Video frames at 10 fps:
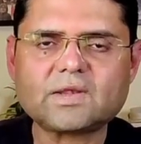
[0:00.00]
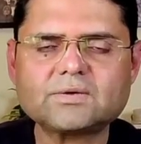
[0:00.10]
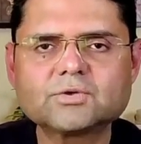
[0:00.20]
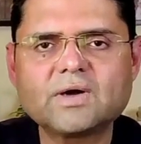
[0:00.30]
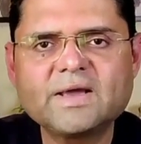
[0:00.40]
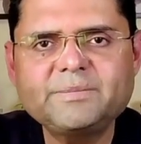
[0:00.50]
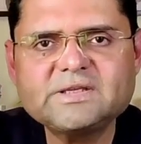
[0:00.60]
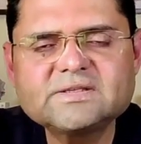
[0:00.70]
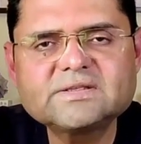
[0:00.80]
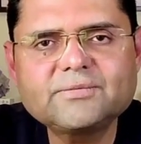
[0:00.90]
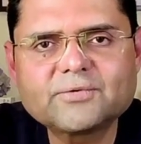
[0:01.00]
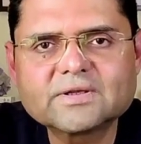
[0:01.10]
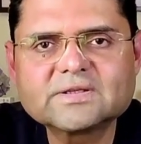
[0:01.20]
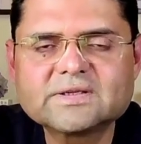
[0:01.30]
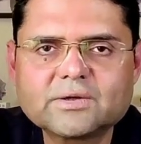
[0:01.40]
So IPCC, for the
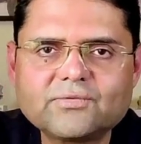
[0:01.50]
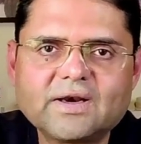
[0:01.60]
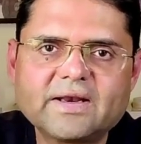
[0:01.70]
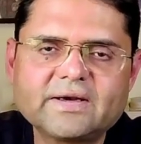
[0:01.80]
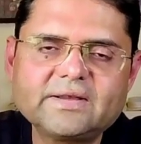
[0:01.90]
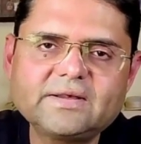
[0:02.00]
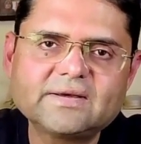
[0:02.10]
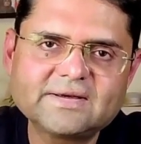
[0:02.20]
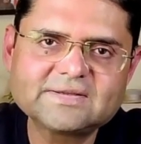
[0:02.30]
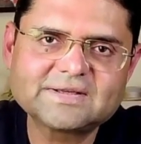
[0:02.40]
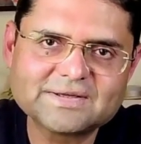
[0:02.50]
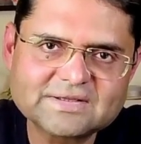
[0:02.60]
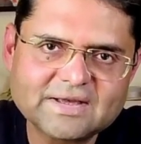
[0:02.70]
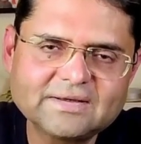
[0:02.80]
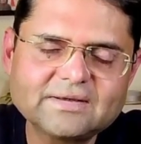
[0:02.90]
sake of clarity, let us
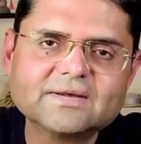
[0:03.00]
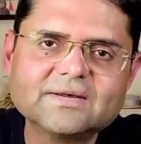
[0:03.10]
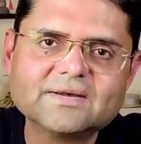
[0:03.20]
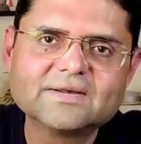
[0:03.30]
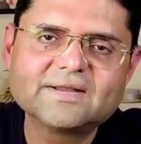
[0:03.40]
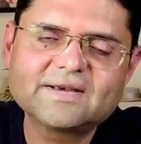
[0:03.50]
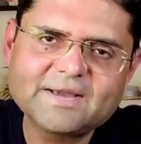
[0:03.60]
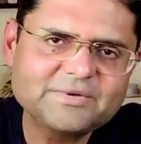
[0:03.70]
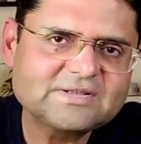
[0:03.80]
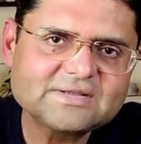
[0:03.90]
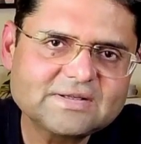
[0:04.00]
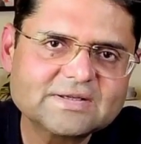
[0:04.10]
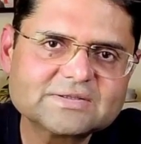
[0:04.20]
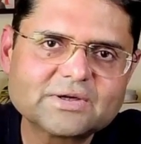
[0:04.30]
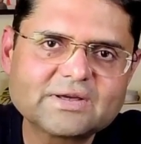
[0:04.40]
understand that IPCC does
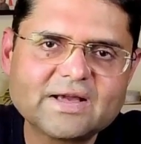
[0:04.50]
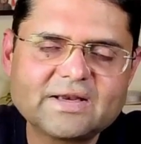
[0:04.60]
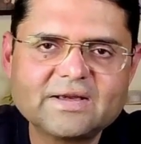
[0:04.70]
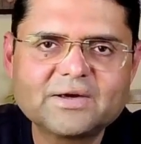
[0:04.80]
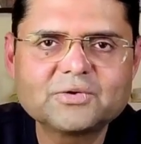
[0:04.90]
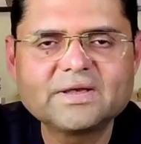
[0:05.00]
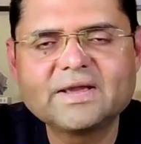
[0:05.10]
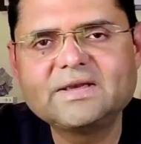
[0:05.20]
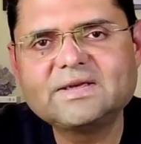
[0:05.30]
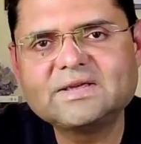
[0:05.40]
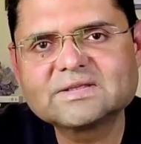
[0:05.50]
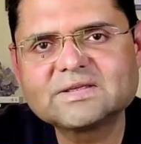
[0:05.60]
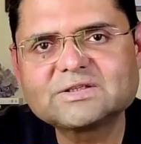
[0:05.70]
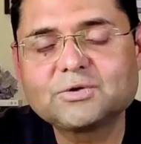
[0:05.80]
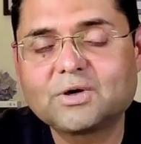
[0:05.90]
not carry out any
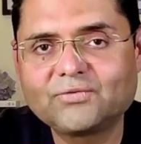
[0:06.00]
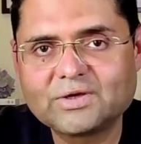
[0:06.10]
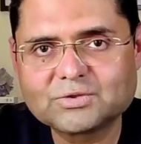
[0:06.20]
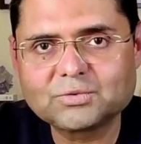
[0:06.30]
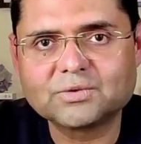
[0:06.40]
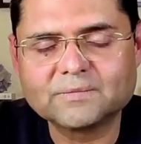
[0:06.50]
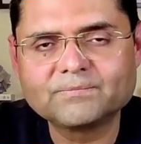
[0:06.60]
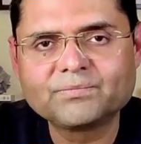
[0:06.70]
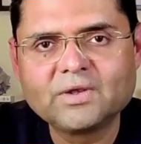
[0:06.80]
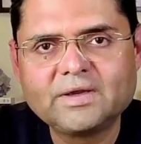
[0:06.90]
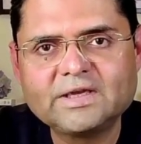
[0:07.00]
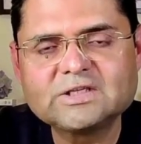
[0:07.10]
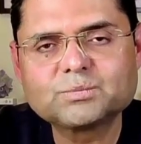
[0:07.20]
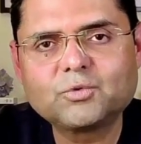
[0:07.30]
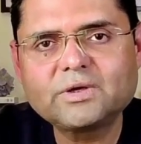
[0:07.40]
research of its own. It is
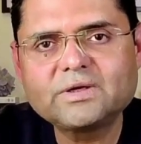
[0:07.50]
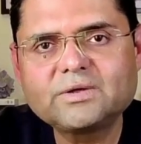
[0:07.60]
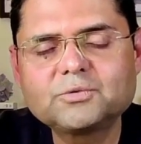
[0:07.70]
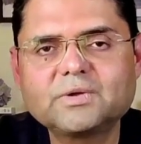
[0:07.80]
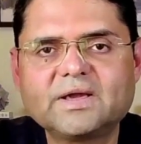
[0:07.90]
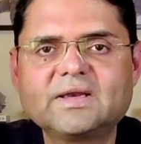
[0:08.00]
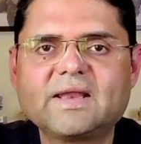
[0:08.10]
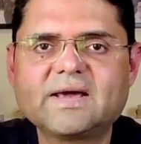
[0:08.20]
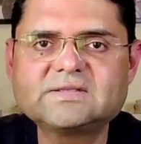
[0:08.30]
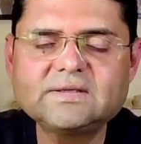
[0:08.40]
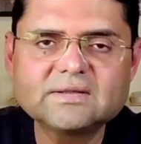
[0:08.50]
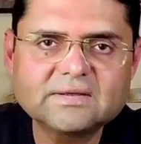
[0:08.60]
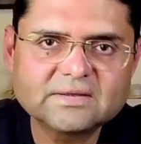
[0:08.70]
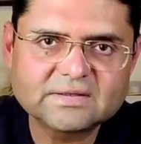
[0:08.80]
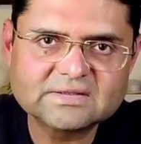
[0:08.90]
more into analyzing
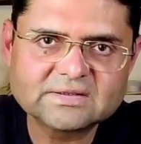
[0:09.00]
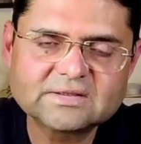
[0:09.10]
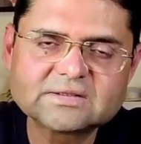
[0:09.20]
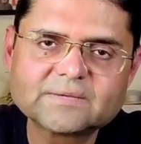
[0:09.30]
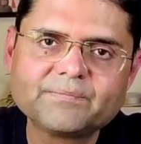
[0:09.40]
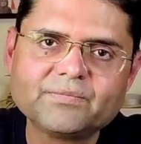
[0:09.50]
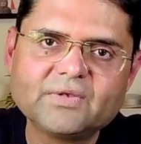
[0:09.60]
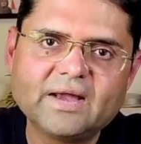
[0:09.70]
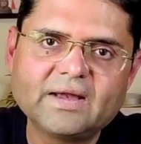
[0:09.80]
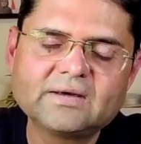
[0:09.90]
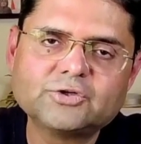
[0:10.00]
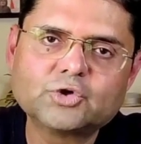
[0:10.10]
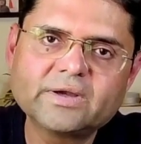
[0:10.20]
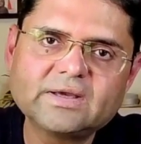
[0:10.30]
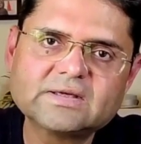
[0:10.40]
the research and
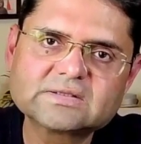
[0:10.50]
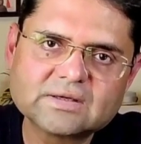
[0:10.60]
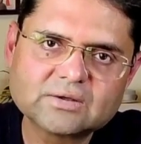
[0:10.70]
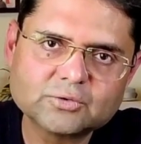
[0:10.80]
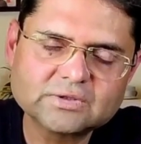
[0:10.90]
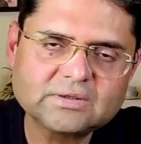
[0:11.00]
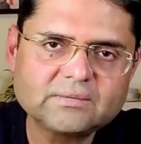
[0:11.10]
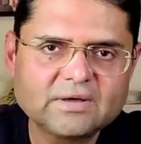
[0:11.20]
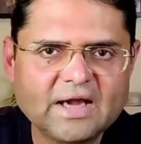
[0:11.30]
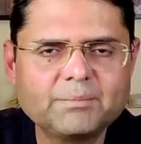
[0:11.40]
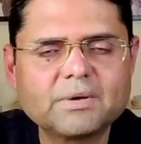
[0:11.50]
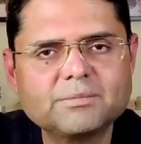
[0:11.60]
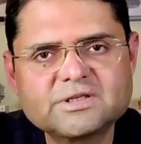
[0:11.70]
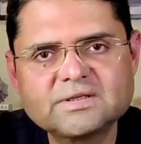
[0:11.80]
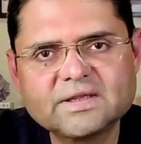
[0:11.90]
drawing its conclusion and
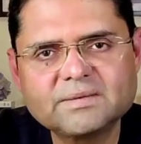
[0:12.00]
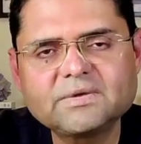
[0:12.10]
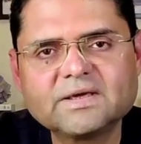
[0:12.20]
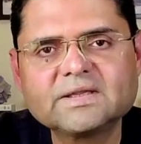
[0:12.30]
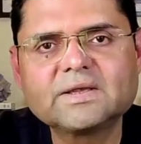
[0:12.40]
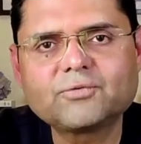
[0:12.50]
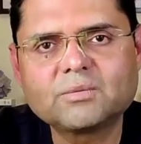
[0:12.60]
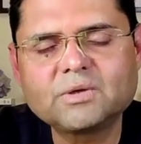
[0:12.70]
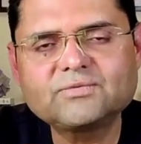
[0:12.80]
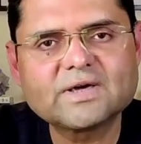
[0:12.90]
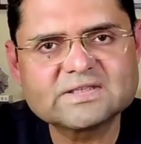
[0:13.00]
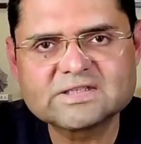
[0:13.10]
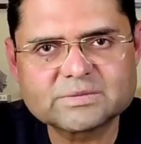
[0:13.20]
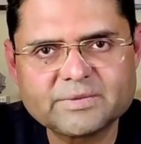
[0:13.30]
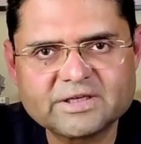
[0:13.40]
publishing them in the form of
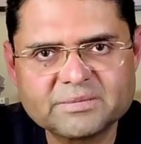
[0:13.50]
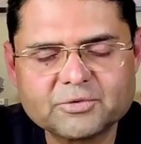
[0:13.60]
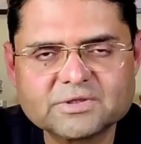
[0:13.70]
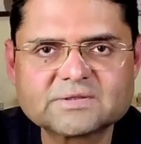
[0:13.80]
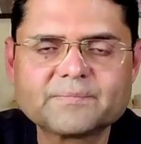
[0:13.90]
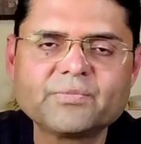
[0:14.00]
assessment reports.